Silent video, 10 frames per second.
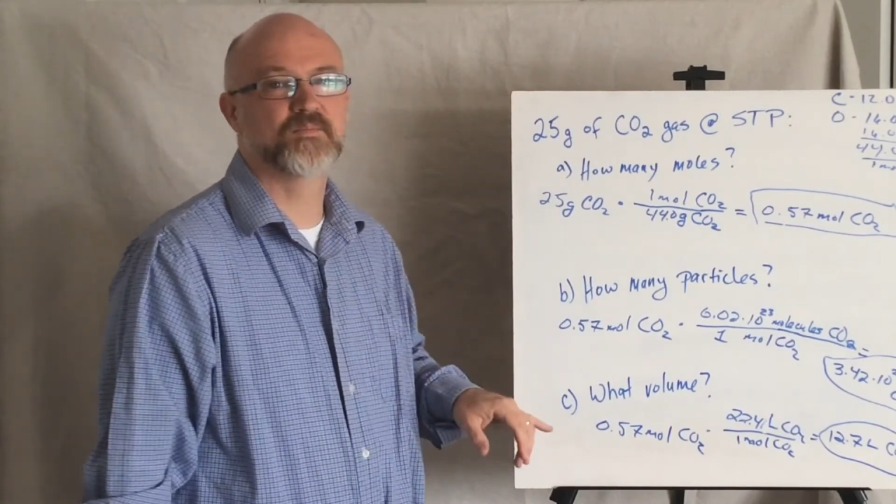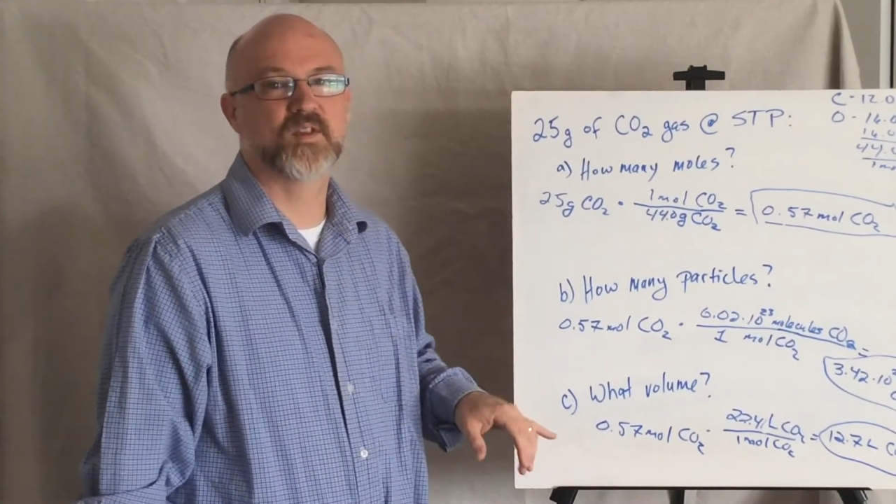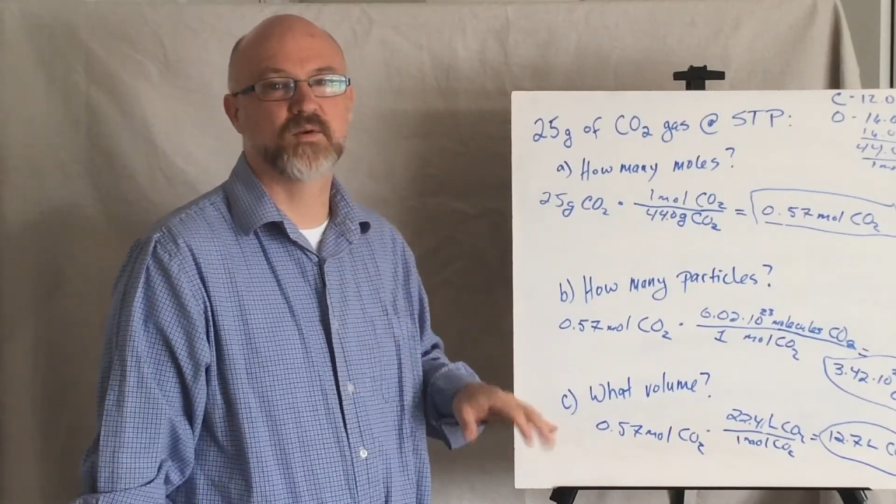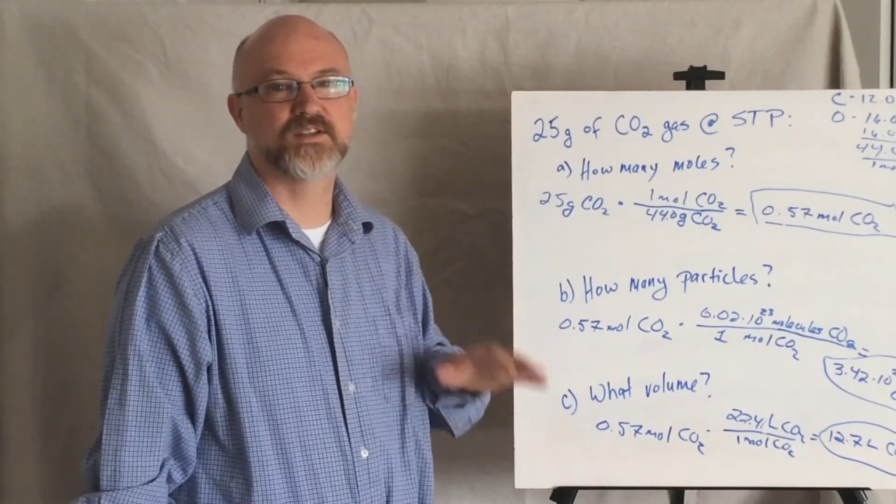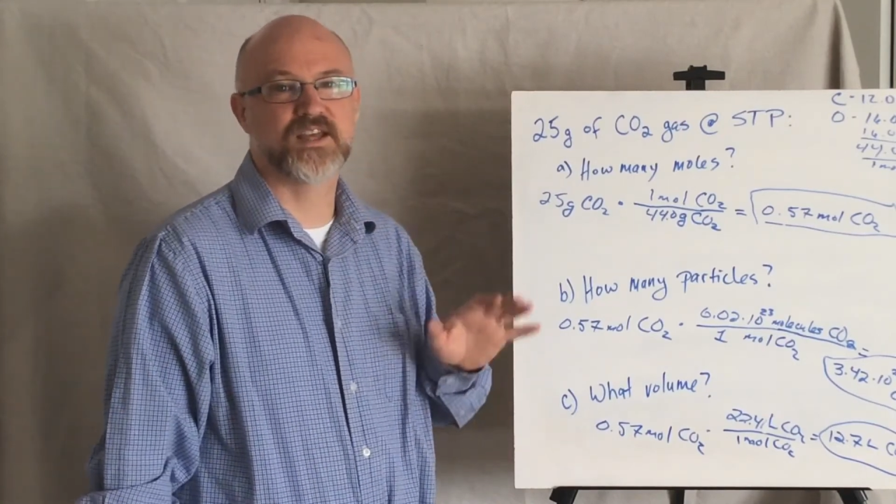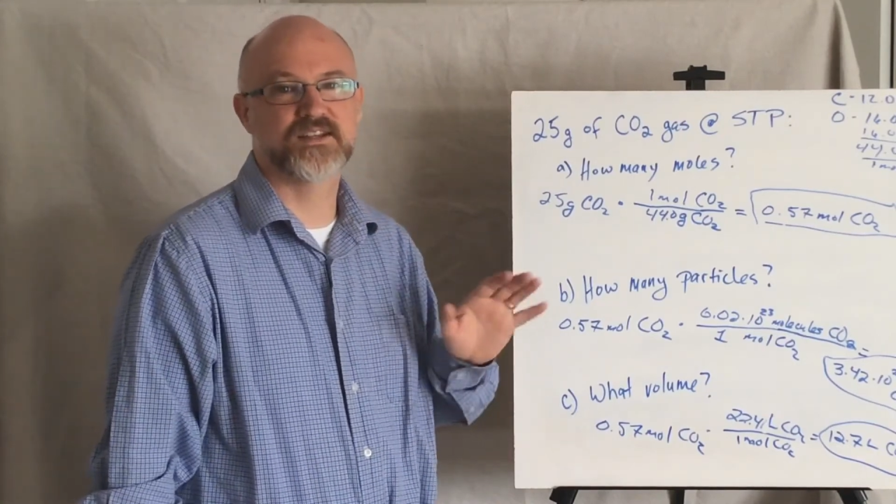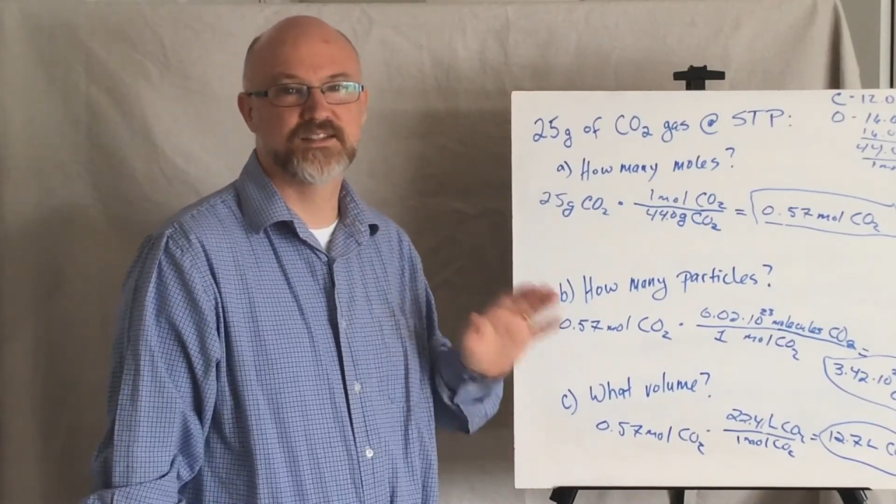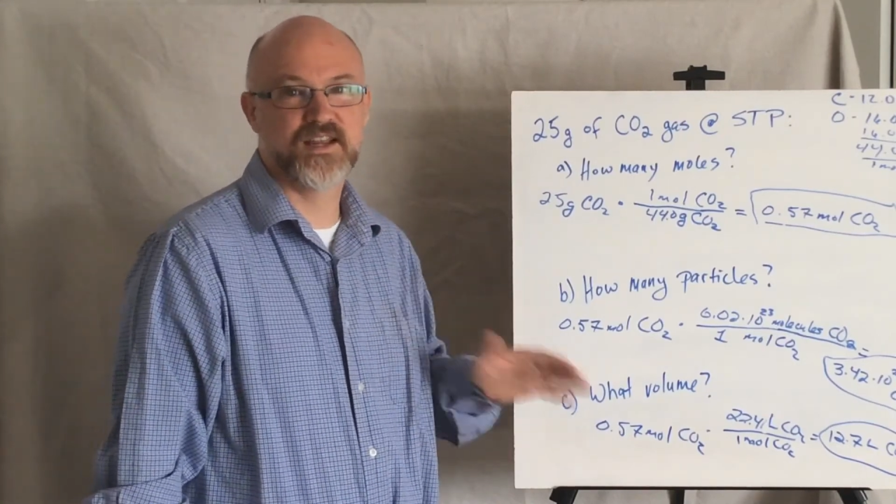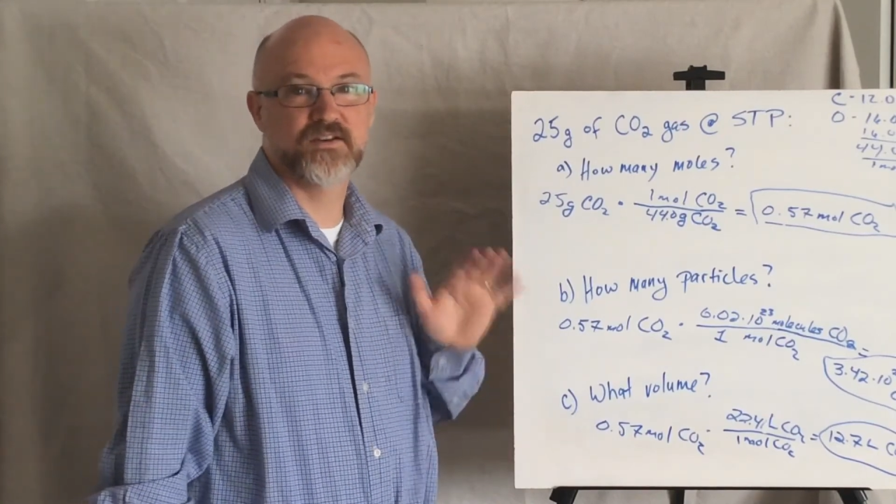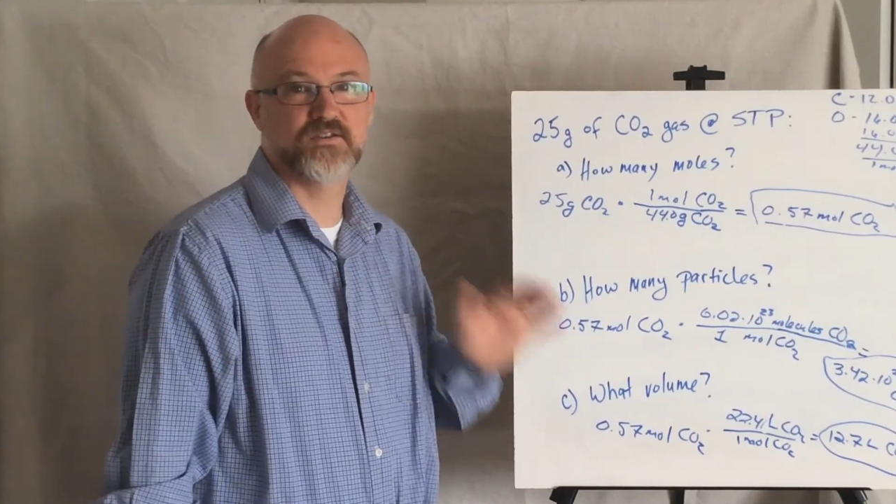when it's at
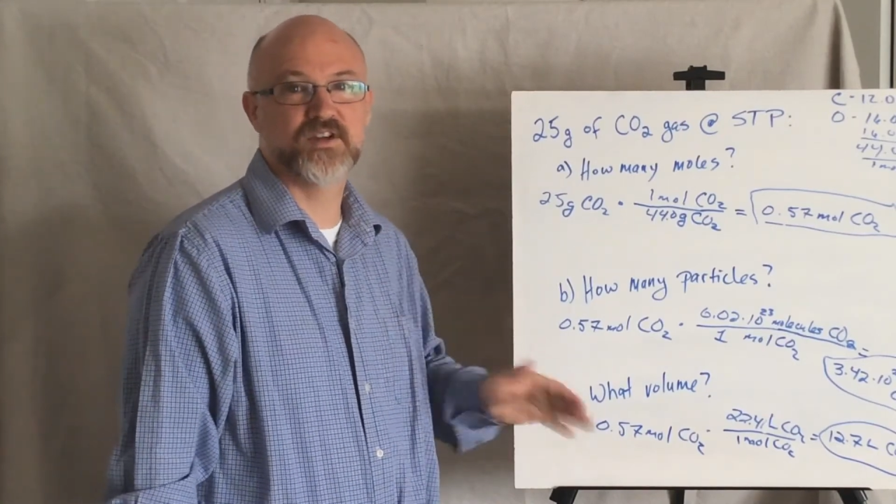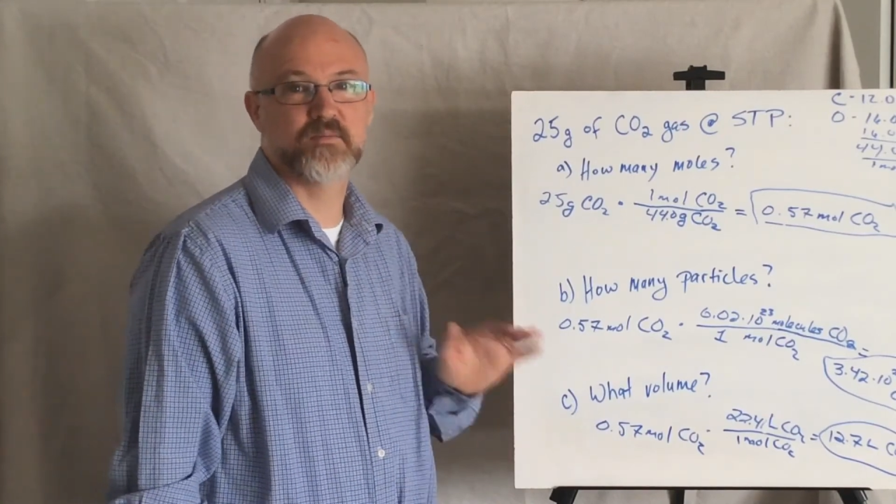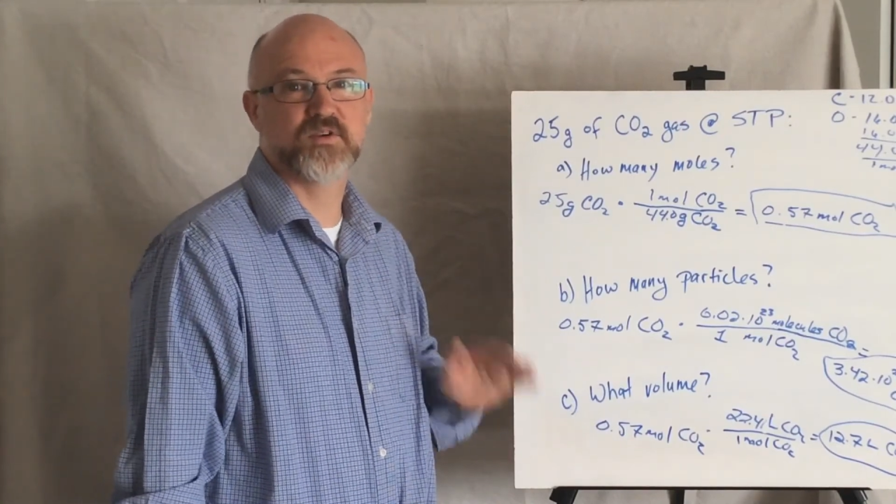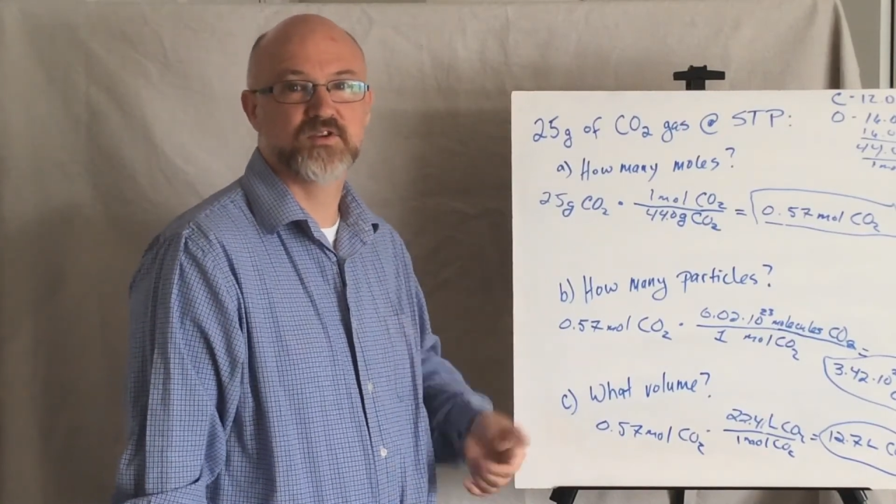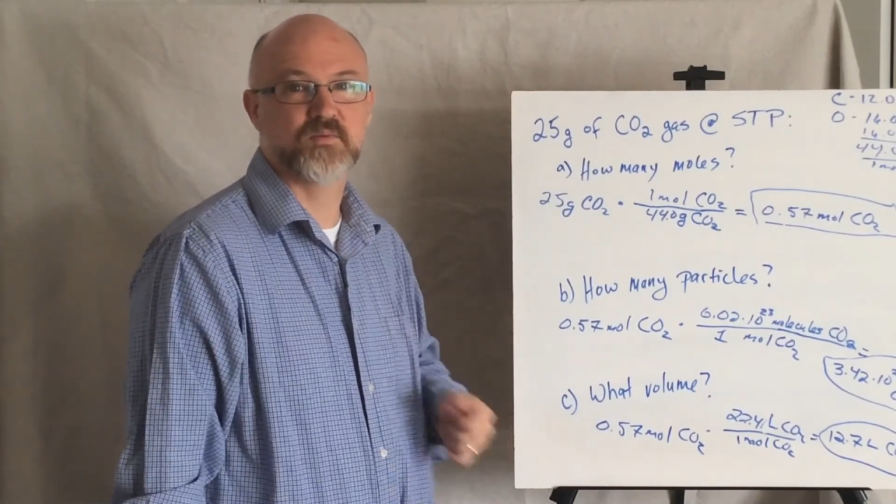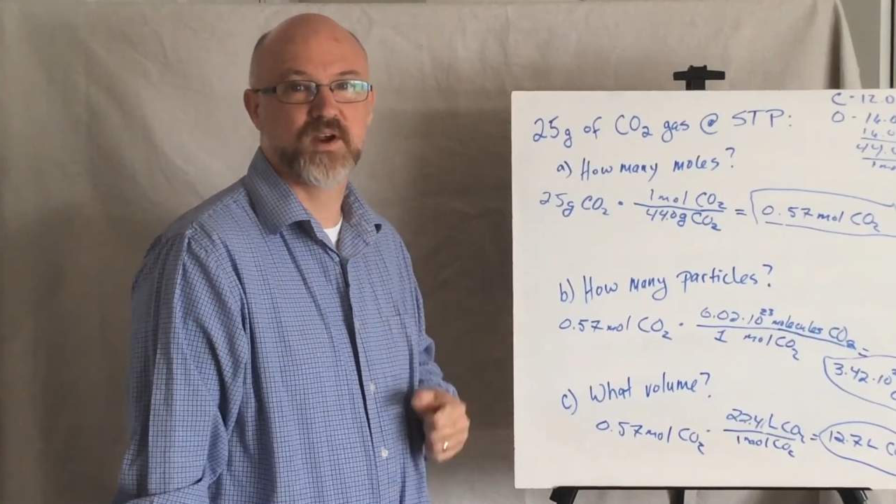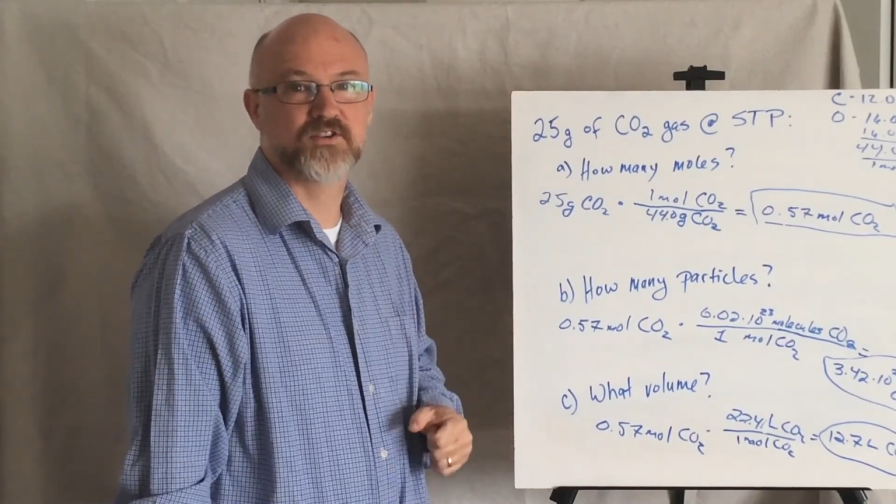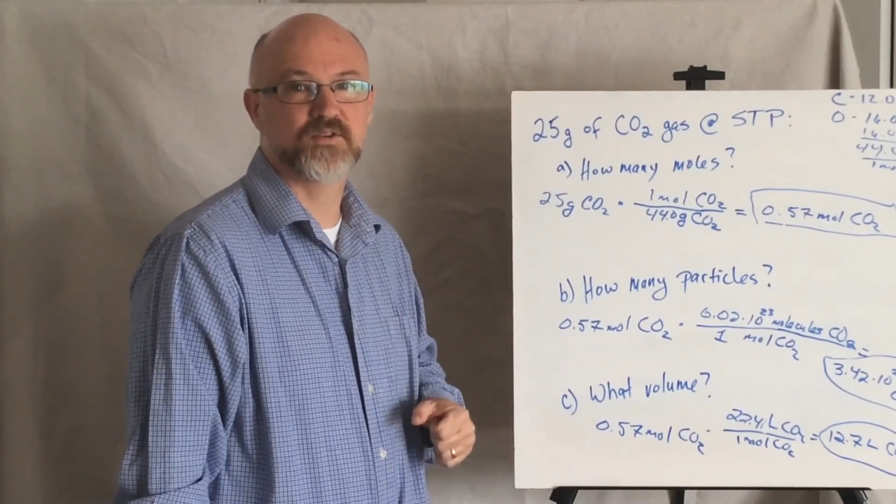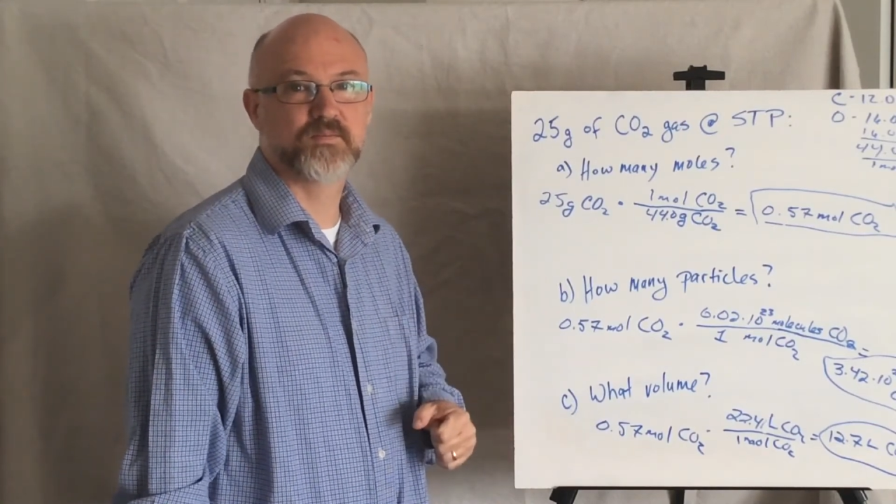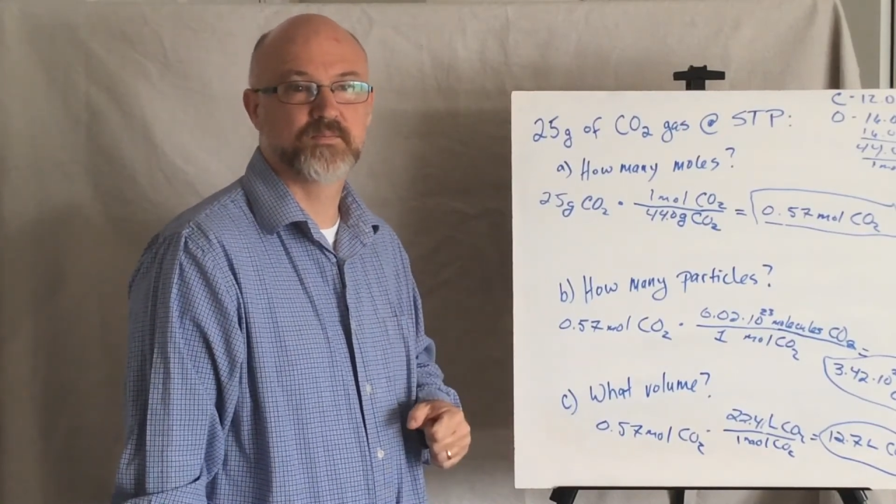standard temperature and pressure.